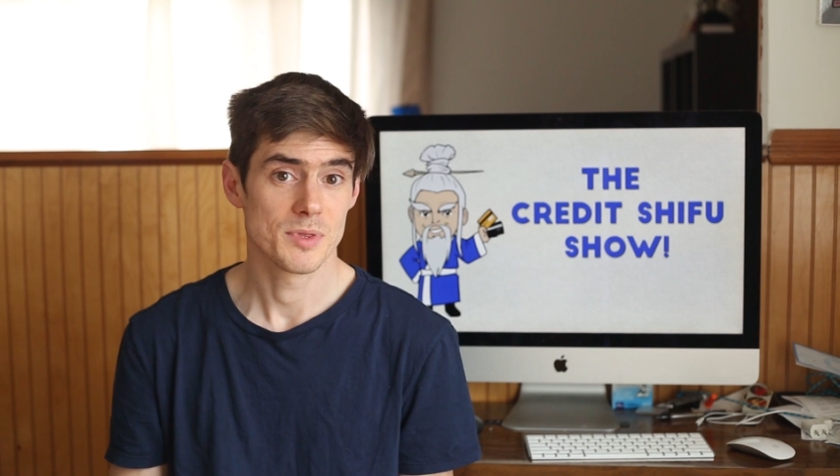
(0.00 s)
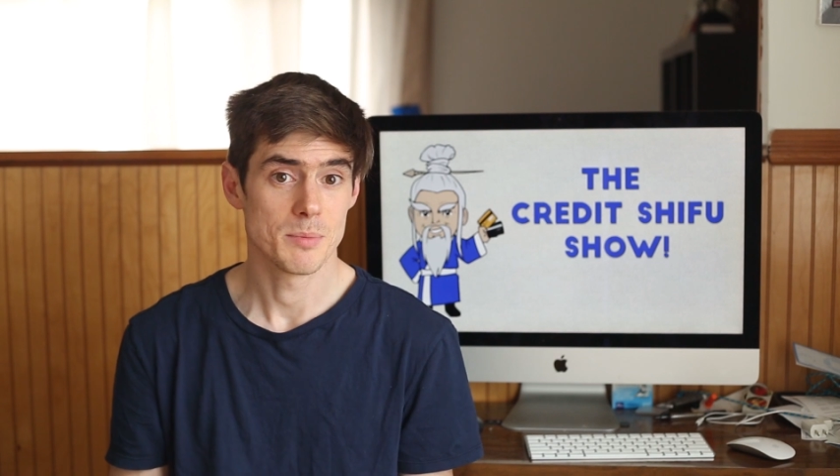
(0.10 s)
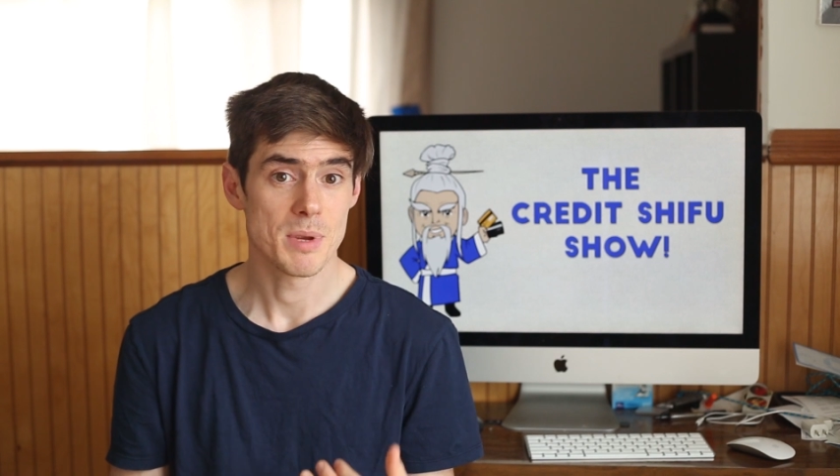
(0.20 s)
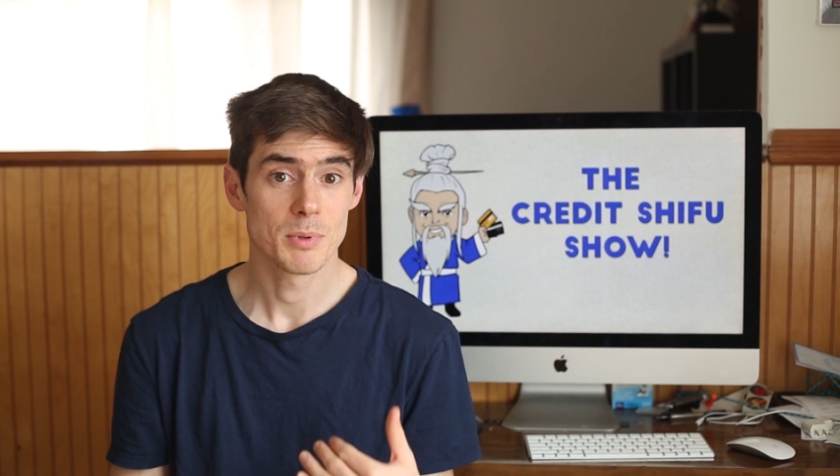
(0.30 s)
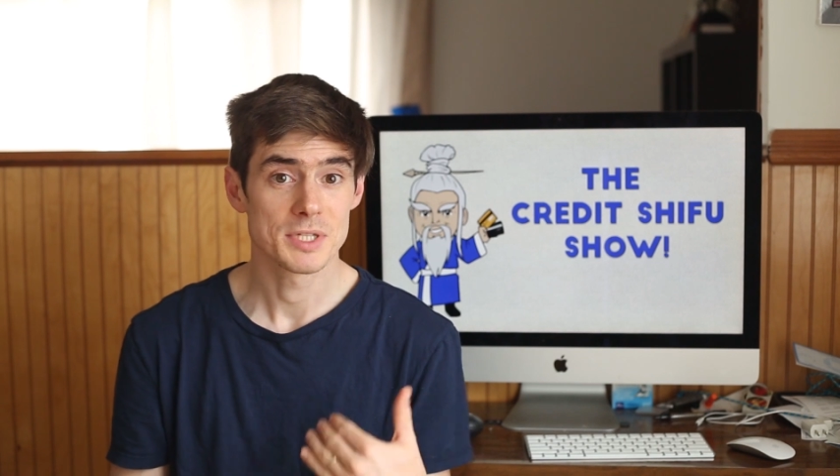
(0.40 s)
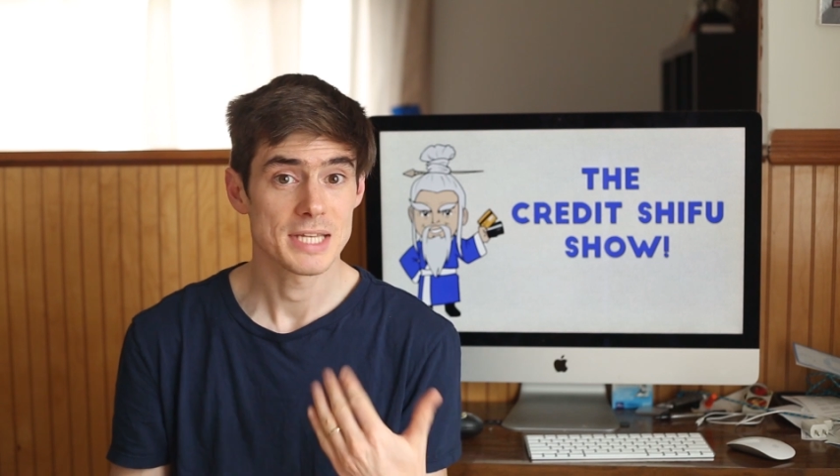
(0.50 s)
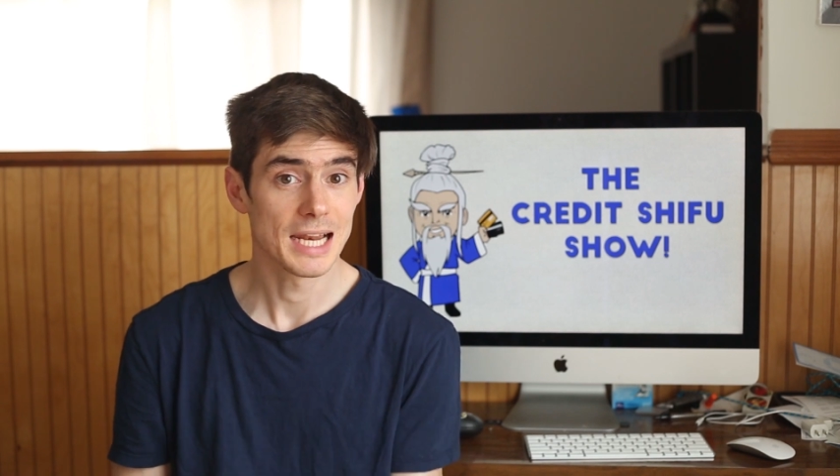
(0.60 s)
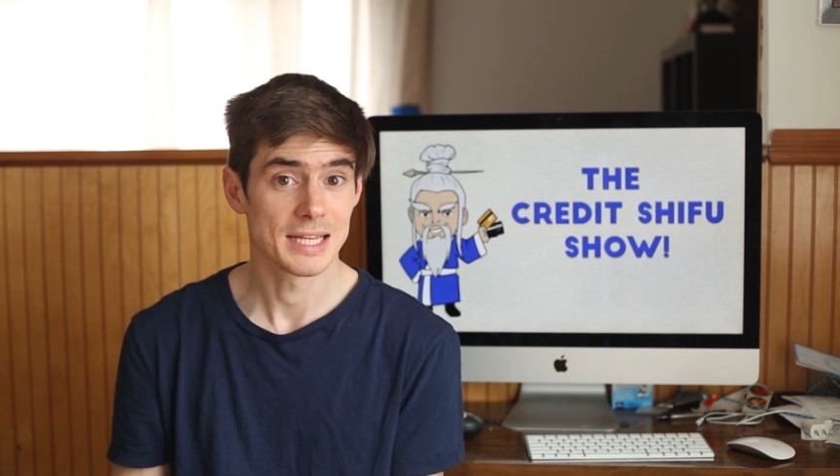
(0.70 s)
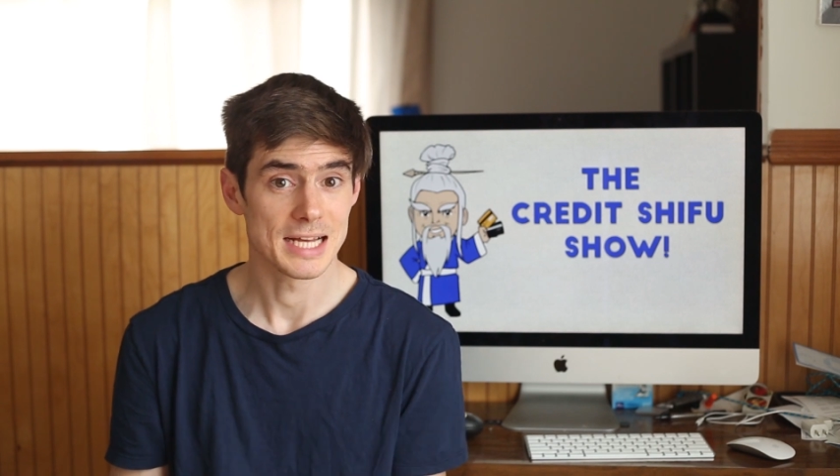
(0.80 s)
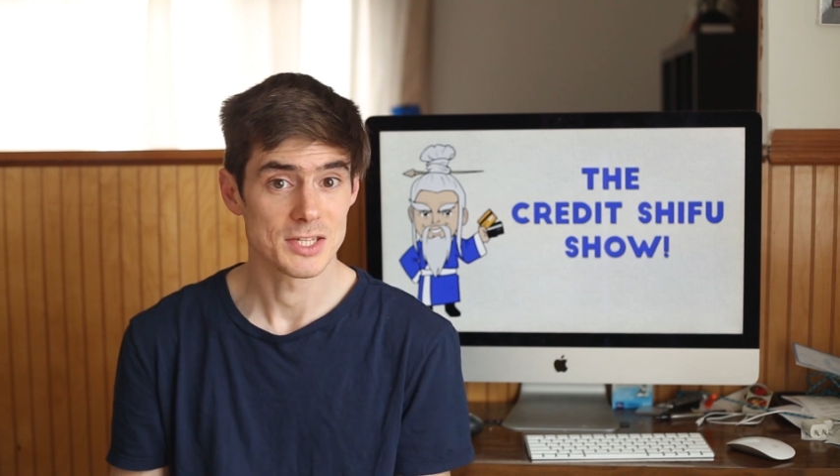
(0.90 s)
the people
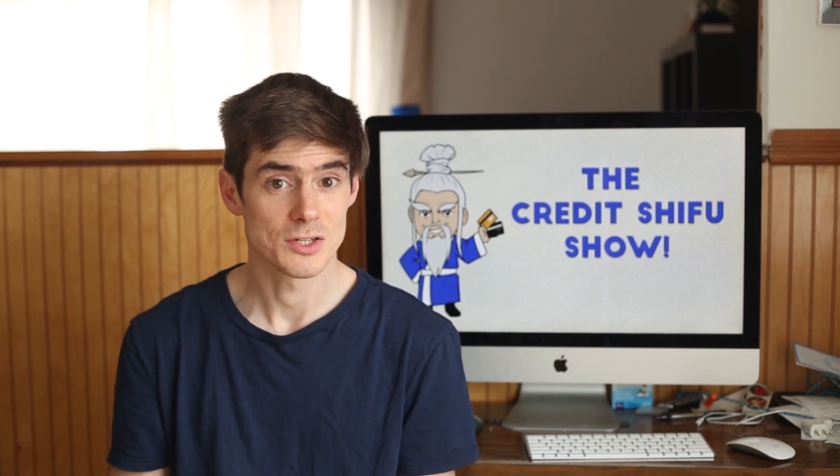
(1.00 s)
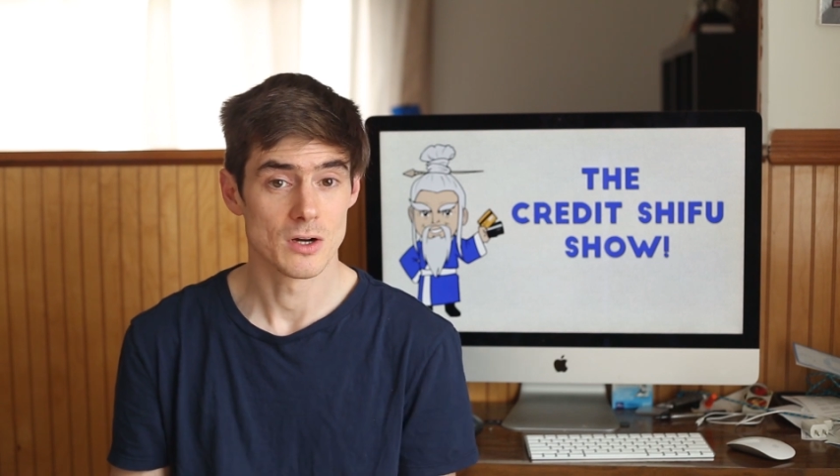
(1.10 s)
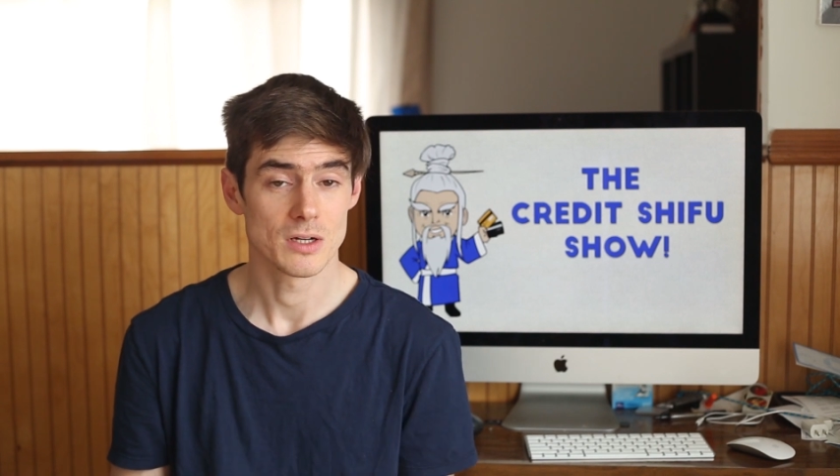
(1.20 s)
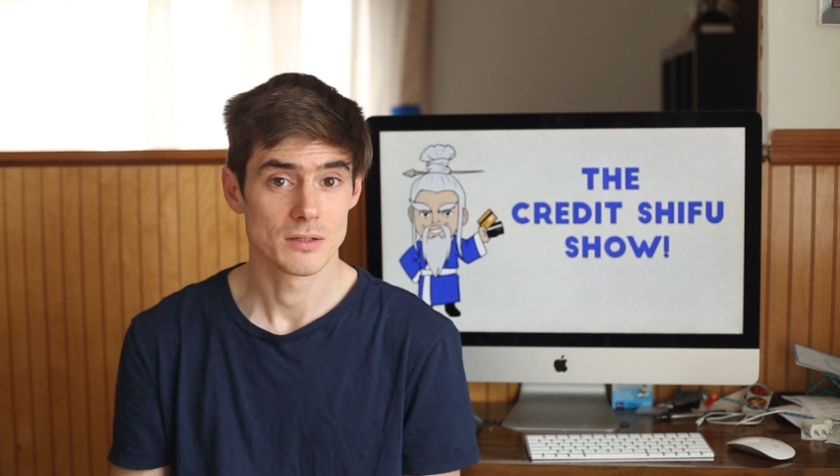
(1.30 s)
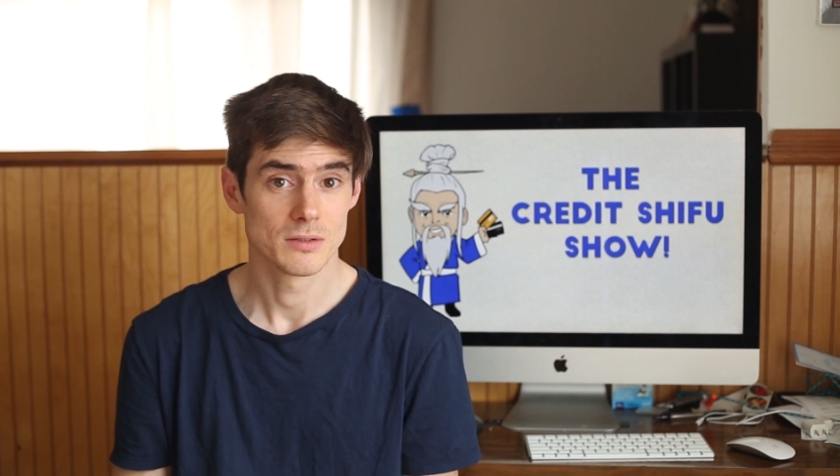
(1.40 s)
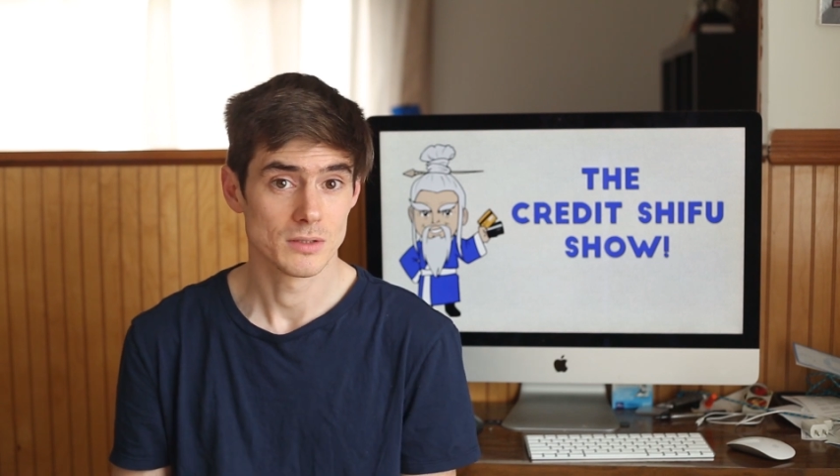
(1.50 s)
selling that stock,